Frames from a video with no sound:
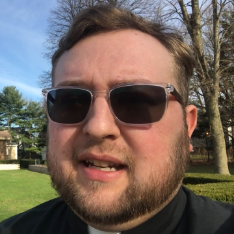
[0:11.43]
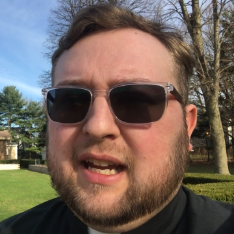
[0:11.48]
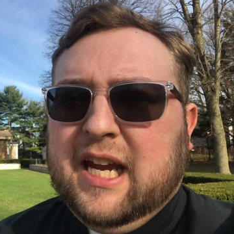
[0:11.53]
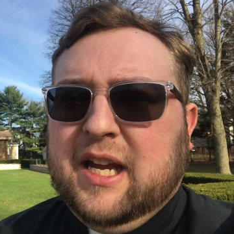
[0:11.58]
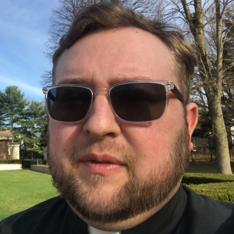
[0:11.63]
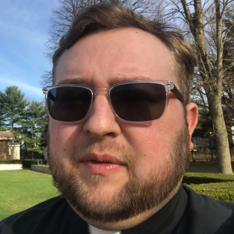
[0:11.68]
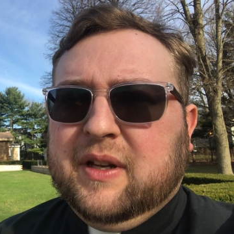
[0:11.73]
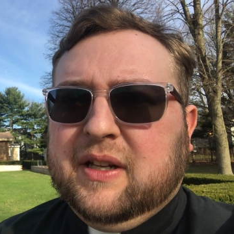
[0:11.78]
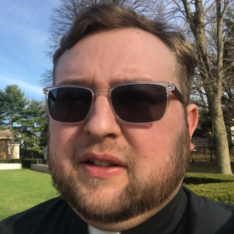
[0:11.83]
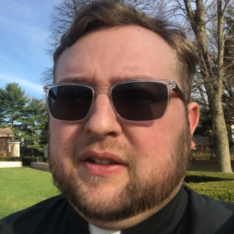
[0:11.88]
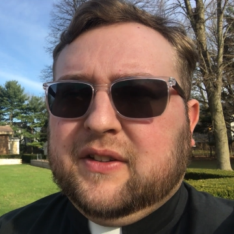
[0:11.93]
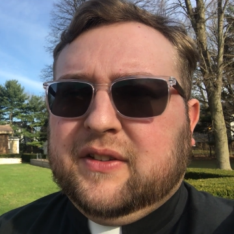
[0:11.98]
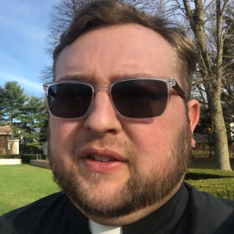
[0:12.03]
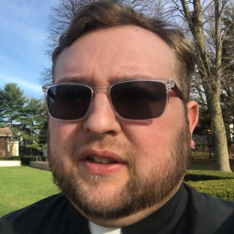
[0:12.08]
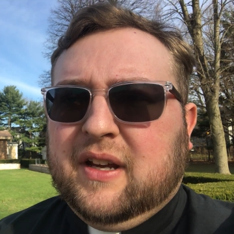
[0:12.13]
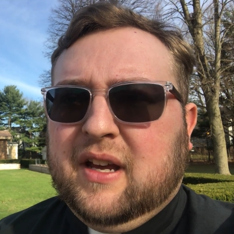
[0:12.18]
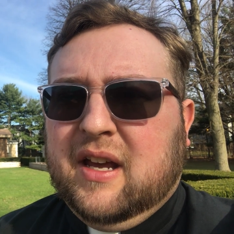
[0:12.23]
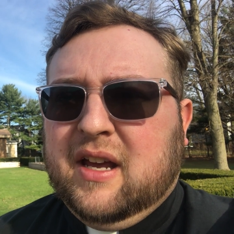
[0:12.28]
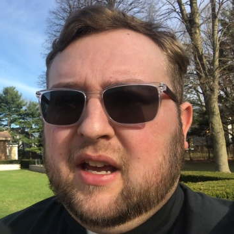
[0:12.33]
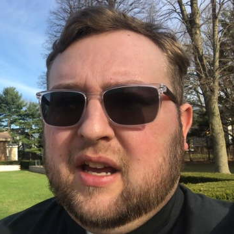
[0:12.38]
David's,
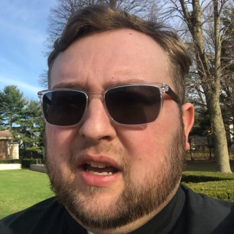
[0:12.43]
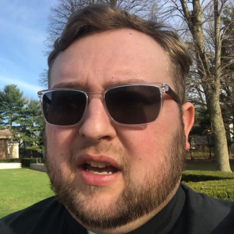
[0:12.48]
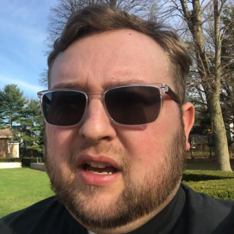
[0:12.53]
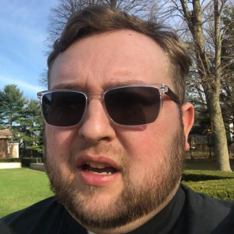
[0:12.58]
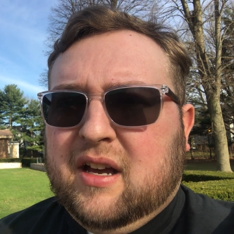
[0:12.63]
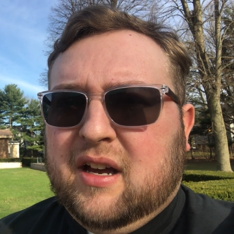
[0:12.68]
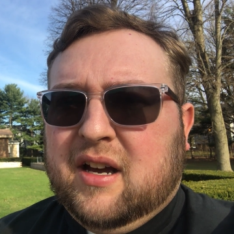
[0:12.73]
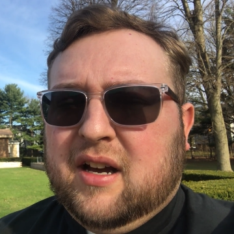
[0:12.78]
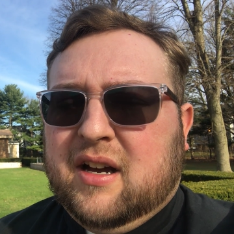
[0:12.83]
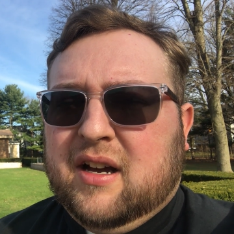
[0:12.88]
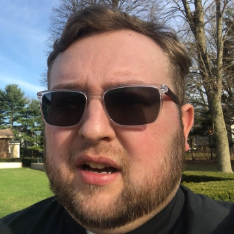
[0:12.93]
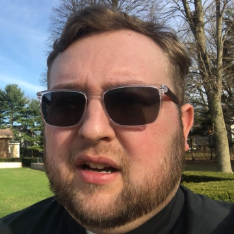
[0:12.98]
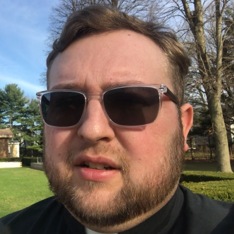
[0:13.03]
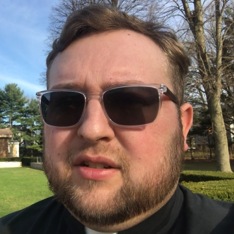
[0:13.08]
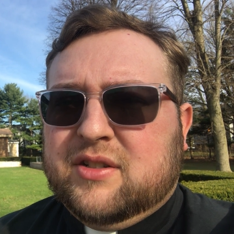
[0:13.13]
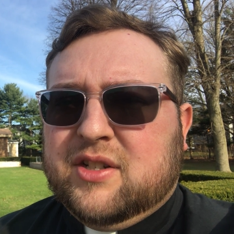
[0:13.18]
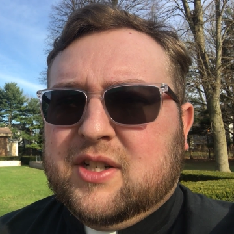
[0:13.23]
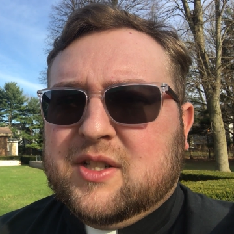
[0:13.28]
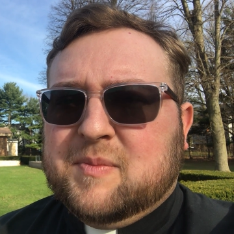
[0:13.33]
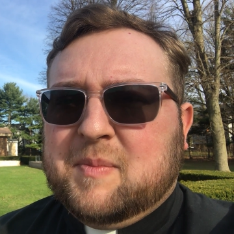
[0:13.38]
uh,
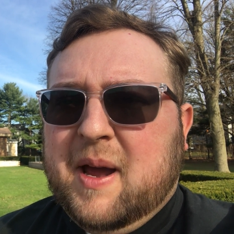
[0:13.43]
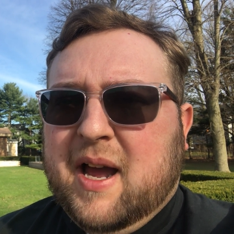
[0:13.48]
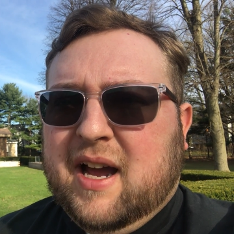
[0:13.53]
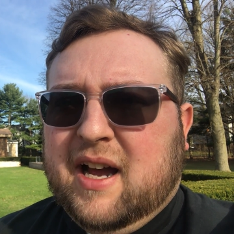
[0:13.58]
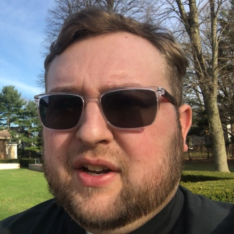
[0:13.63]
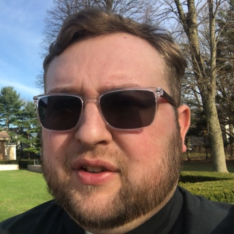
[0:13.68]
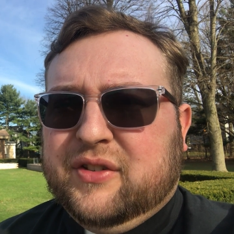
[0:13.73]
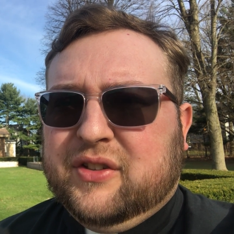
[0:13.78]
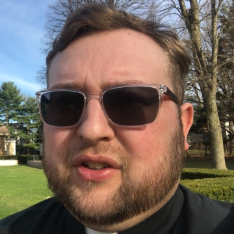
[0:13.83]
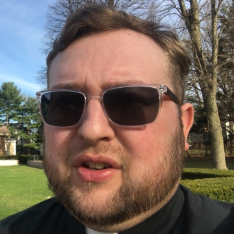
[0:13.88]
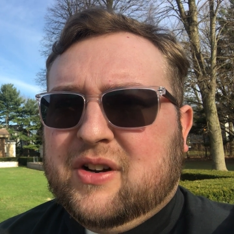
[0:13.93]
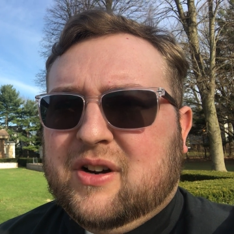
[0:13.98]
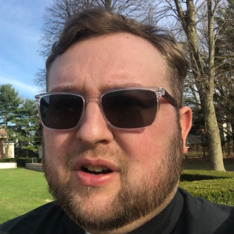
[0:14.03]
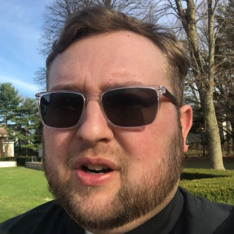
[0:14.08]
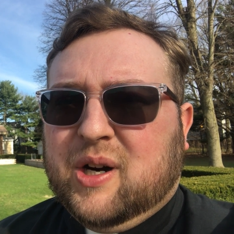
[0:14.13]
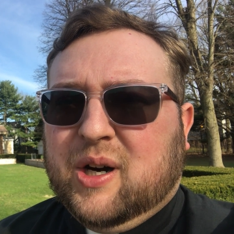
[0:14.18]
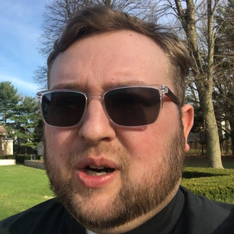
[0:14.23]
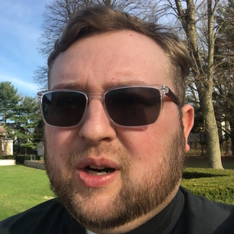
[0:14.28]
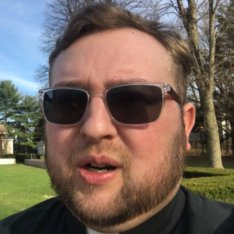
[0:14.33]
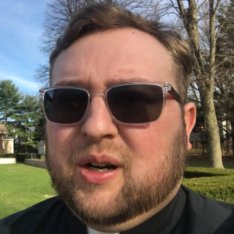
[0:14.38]
just past
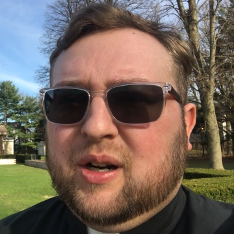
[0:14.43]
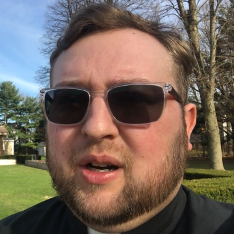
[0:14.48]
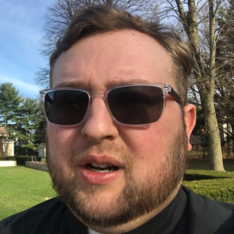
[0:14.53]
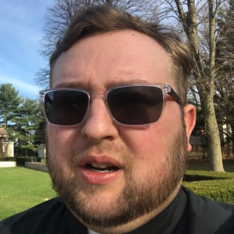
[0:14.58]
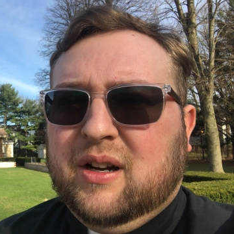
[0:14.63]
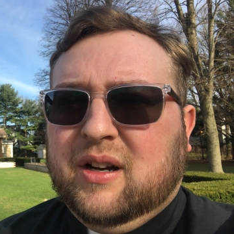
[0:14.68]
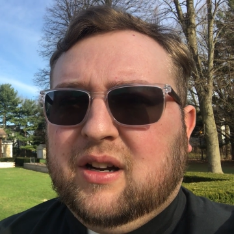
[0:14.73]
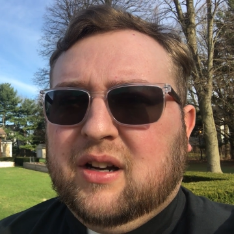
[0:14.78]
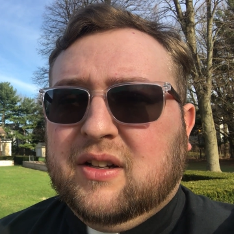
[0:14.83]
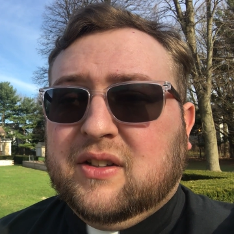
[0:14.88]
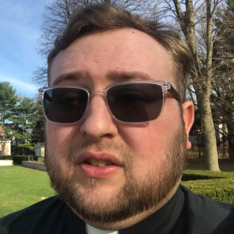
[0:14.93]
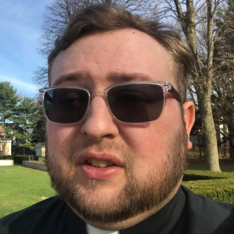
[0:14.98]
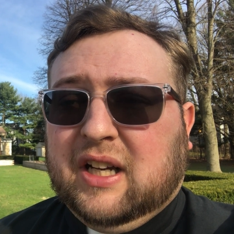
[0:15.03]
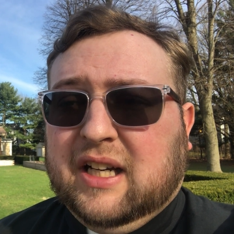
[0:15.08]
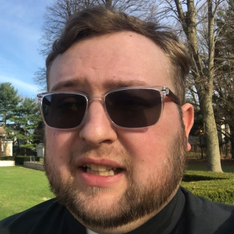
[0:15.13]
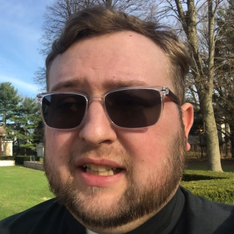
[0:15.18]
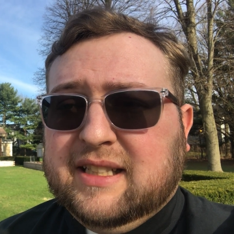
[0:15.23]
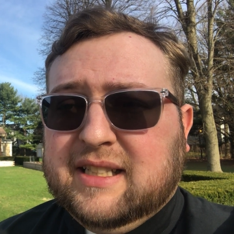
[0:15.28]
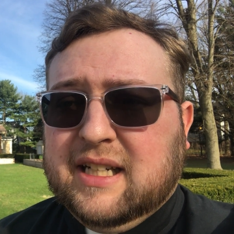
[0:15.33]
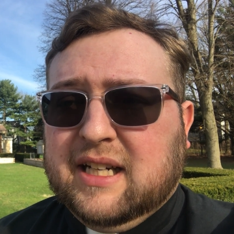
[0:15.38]
our
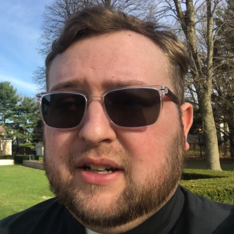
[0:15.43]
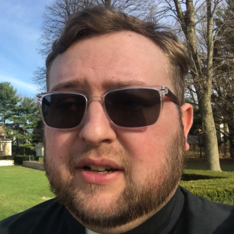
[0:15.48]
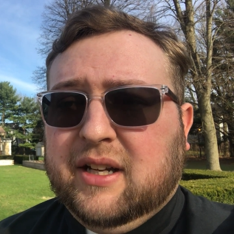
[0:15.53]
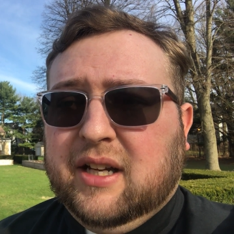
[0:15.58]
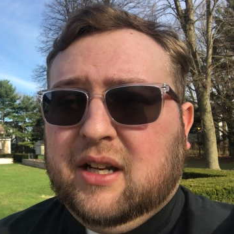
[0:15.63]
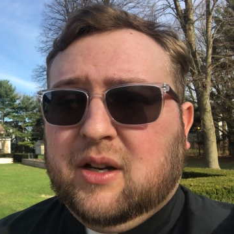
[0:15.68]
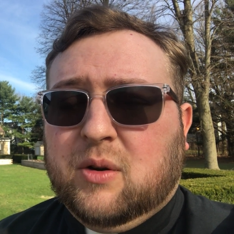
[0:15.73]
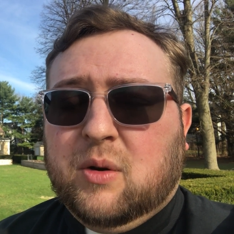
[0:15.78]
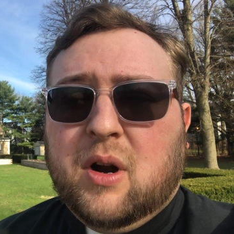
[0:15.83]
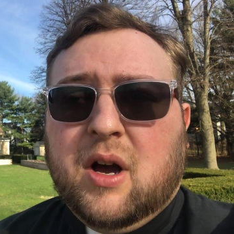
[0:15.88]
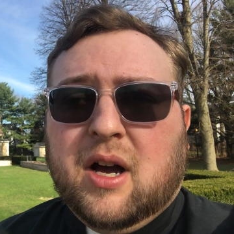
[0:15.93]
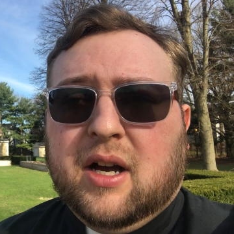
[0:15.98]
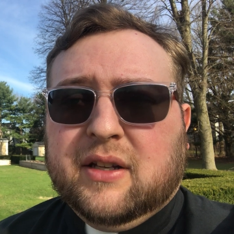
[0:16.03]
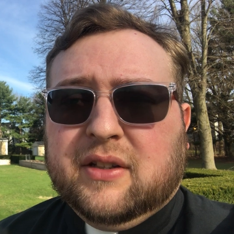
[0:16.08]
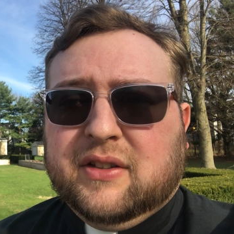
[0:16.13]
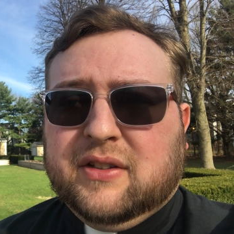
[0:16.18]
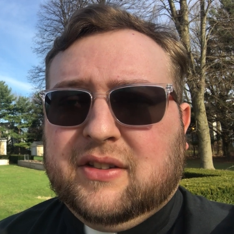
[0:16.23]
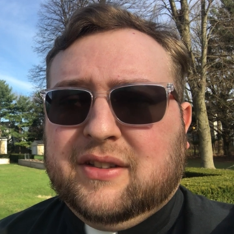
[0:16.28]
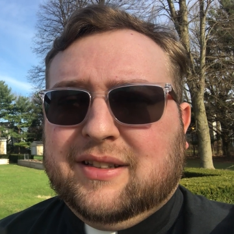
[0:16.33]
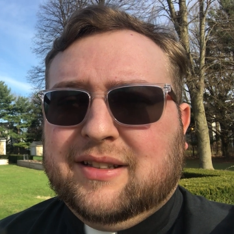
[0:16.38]
solitary
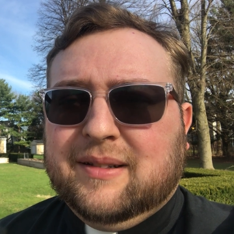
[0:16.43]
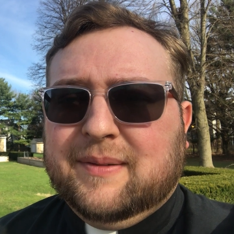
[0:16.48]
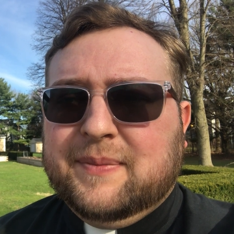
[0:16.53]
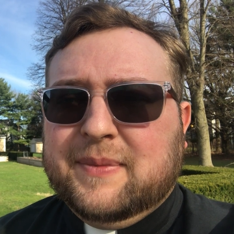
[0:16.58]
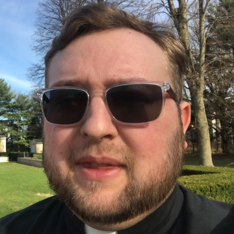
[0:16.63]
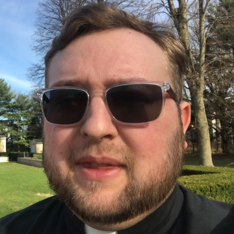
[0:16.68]
cross.